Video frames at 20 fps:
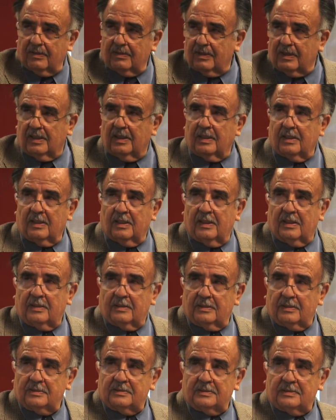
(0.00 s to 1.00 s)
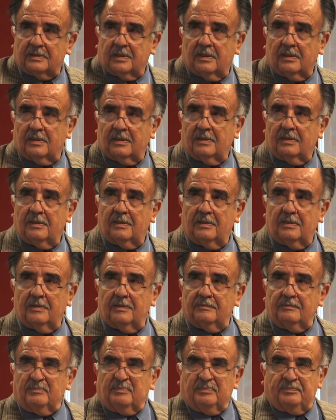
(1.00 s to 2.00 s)
thing and it's uh,
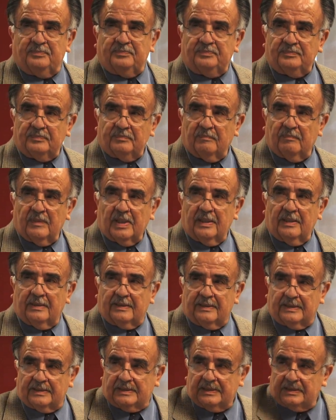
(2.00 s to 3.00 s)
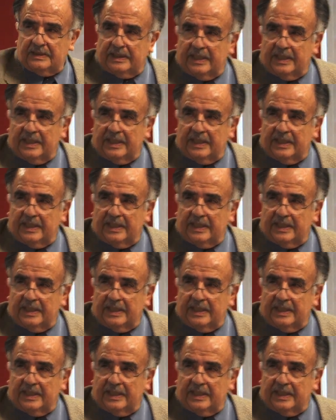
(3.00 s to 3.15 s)
this is